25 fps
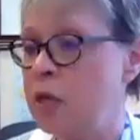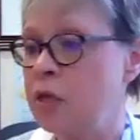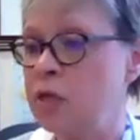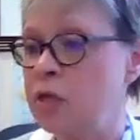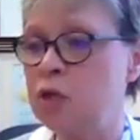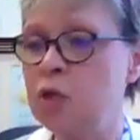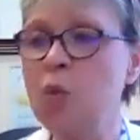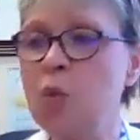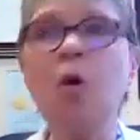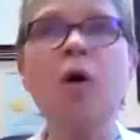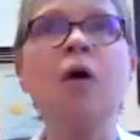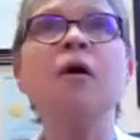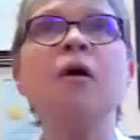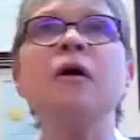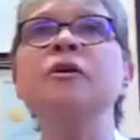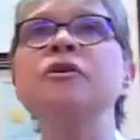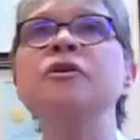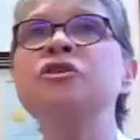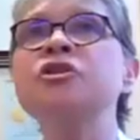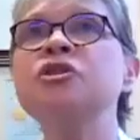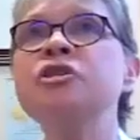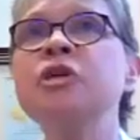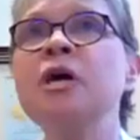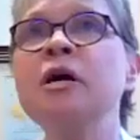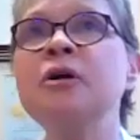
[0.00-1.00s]
You are
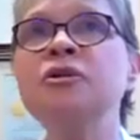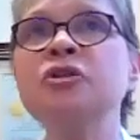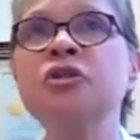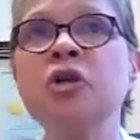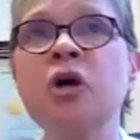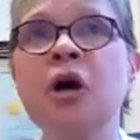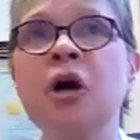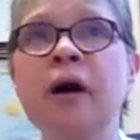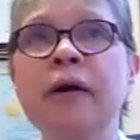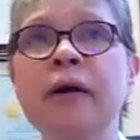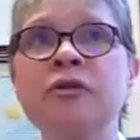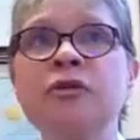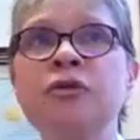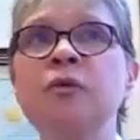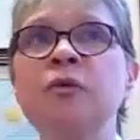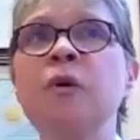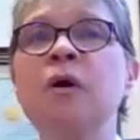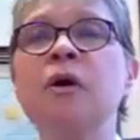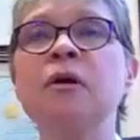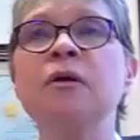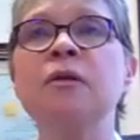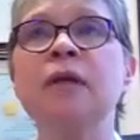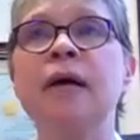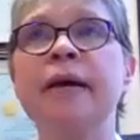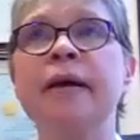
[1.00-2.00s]
shell shocked. You
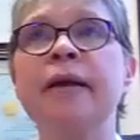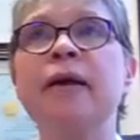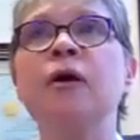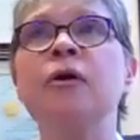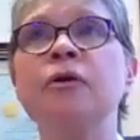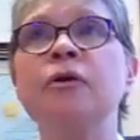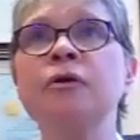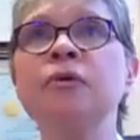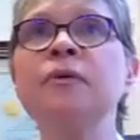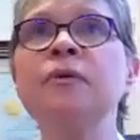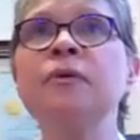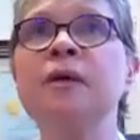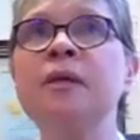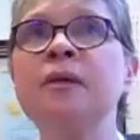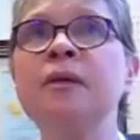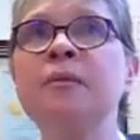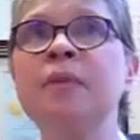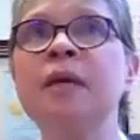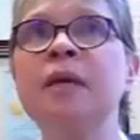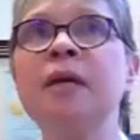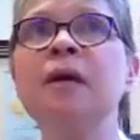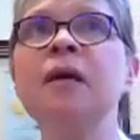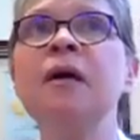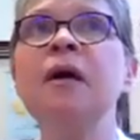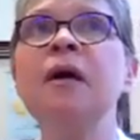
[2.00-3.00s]
are like, are you kidding
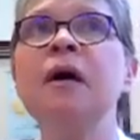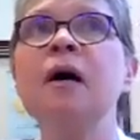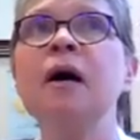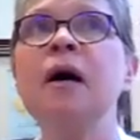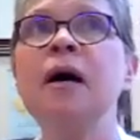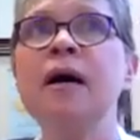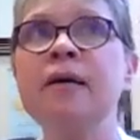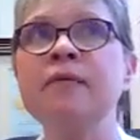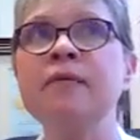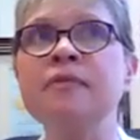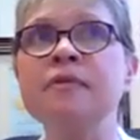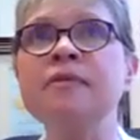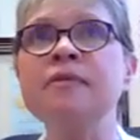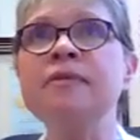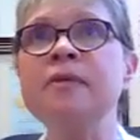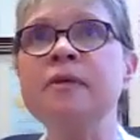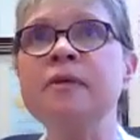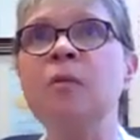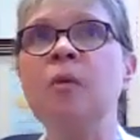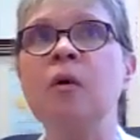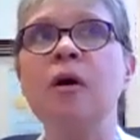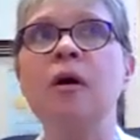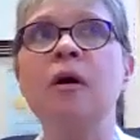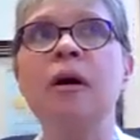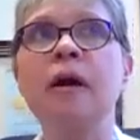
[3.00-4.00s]
me? I have the C
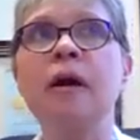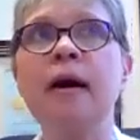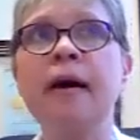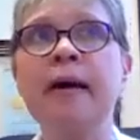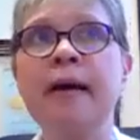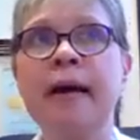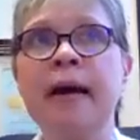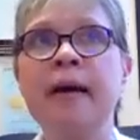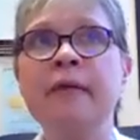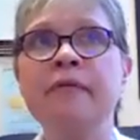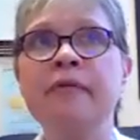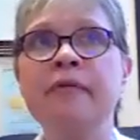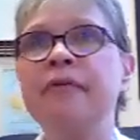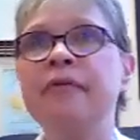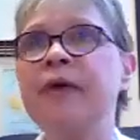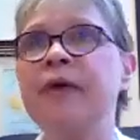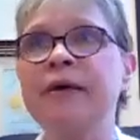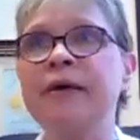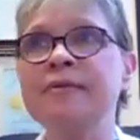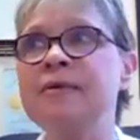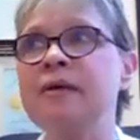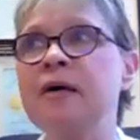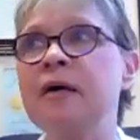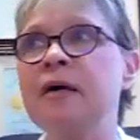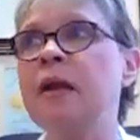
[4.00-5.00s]
word. I have it.
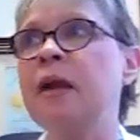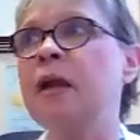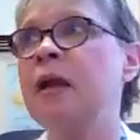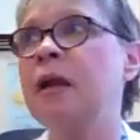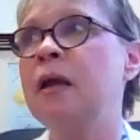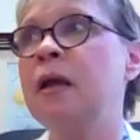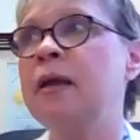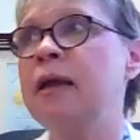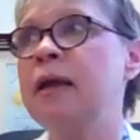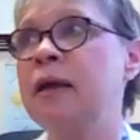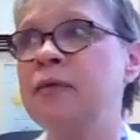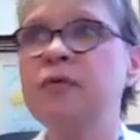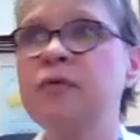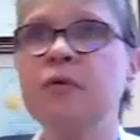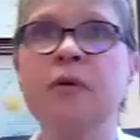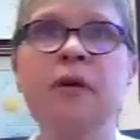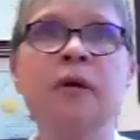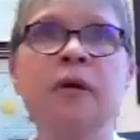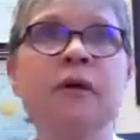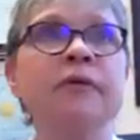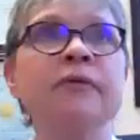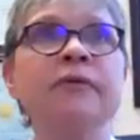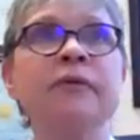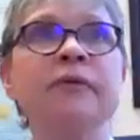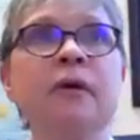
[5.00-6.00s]
That's it. Cancer
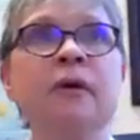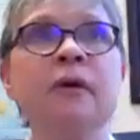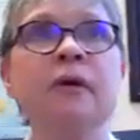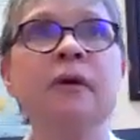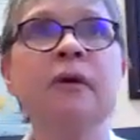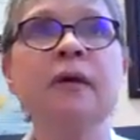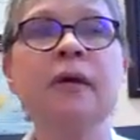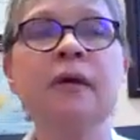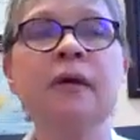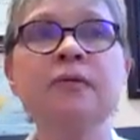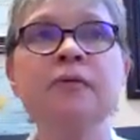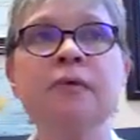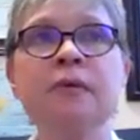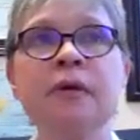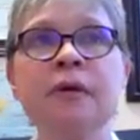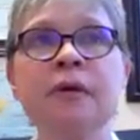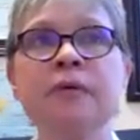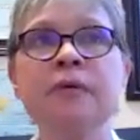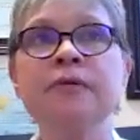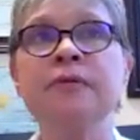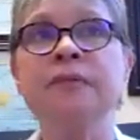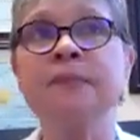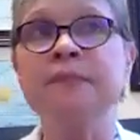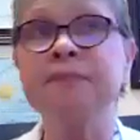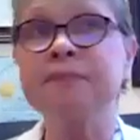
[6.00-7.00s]
kills. Cancer
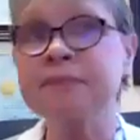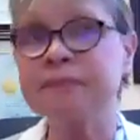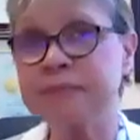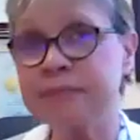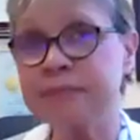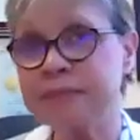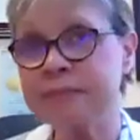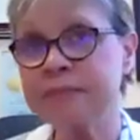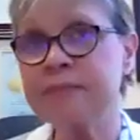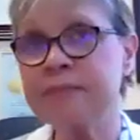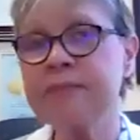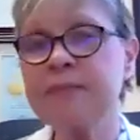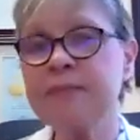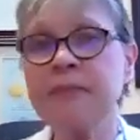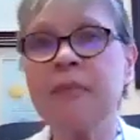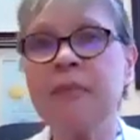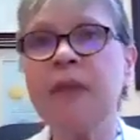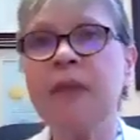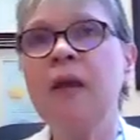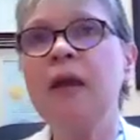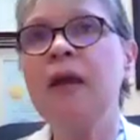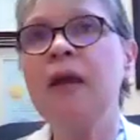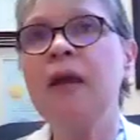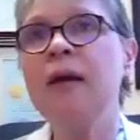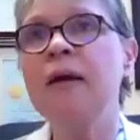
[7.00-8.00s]
kills.
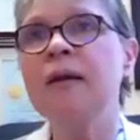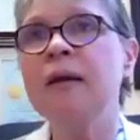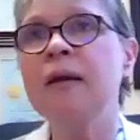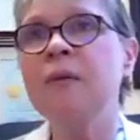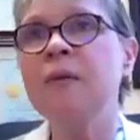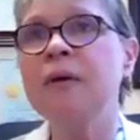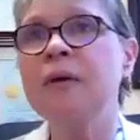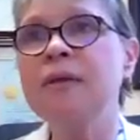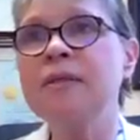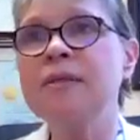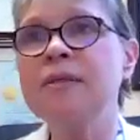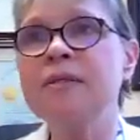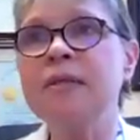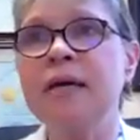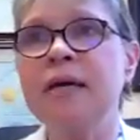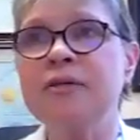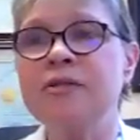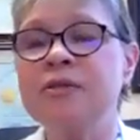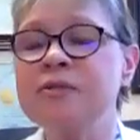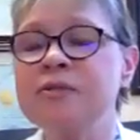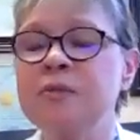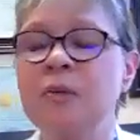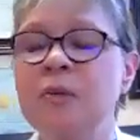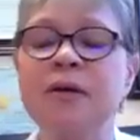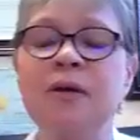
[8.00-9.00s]
And I
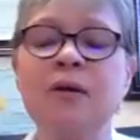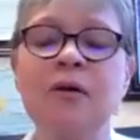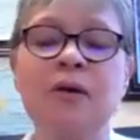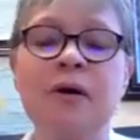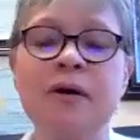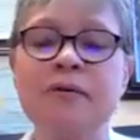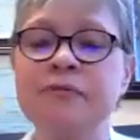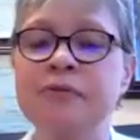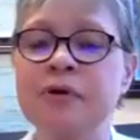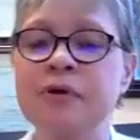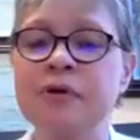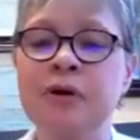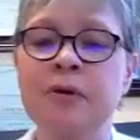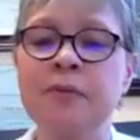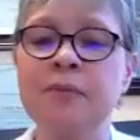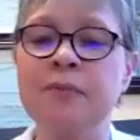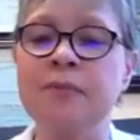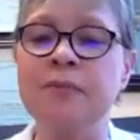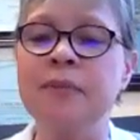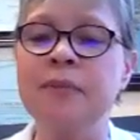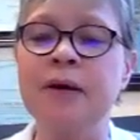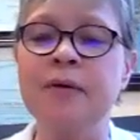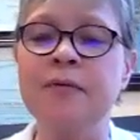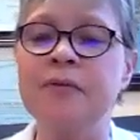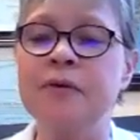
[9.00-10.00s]
just want to offer
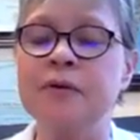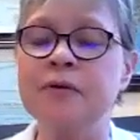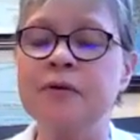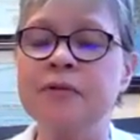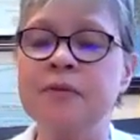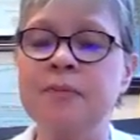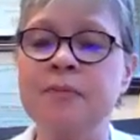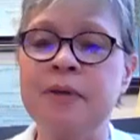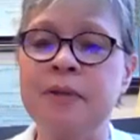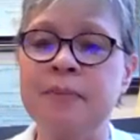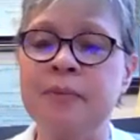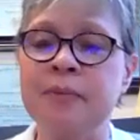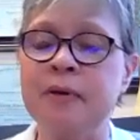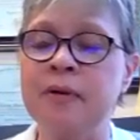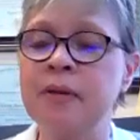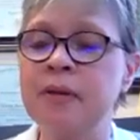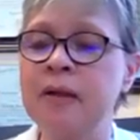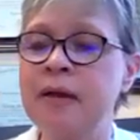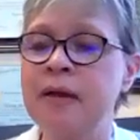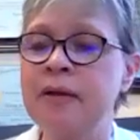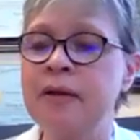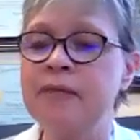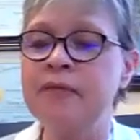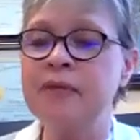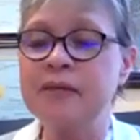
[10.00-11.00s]
hope out there to people.
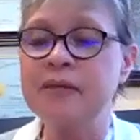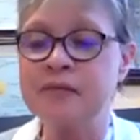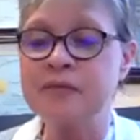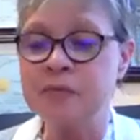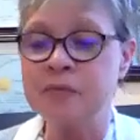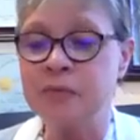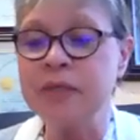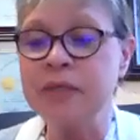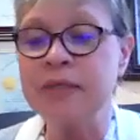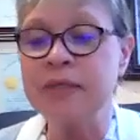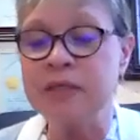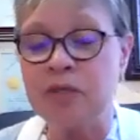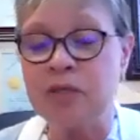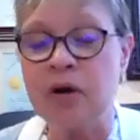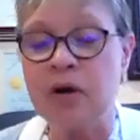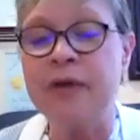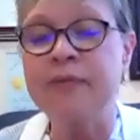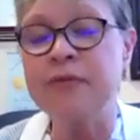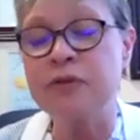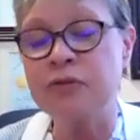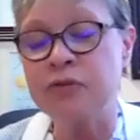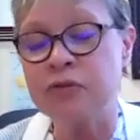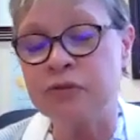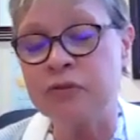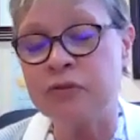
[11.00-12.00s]
That's really
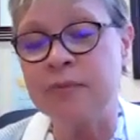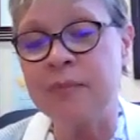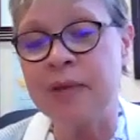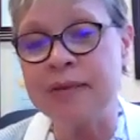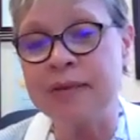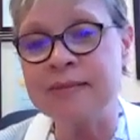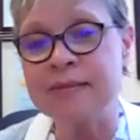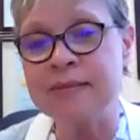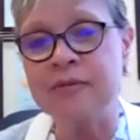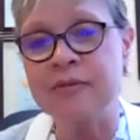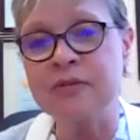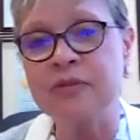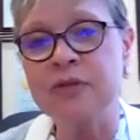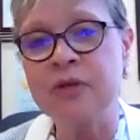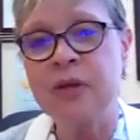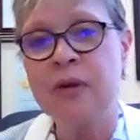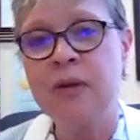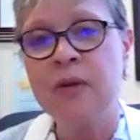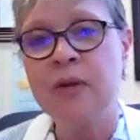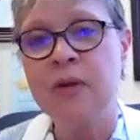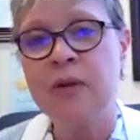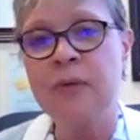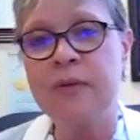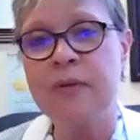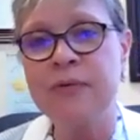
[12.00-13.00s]
not the true message.
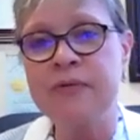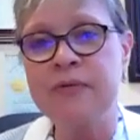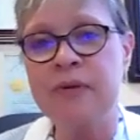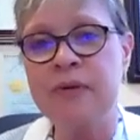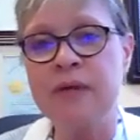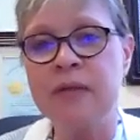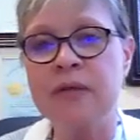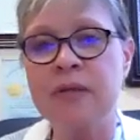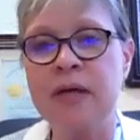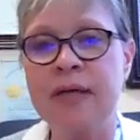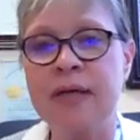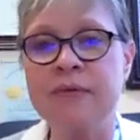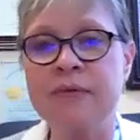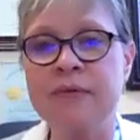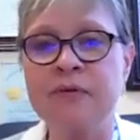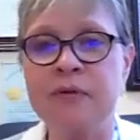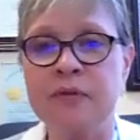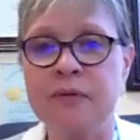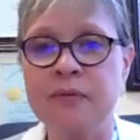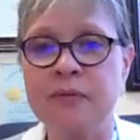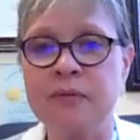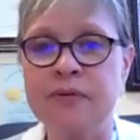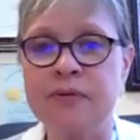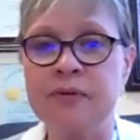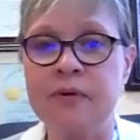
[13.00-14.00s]
We see a lot of
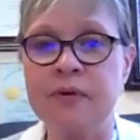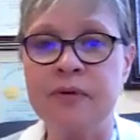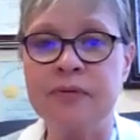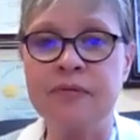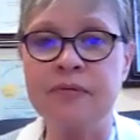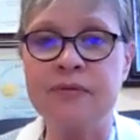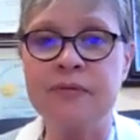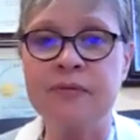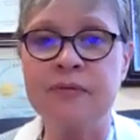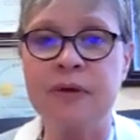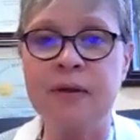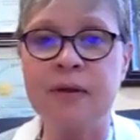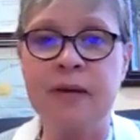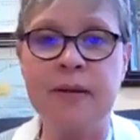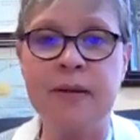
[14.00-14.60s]
good results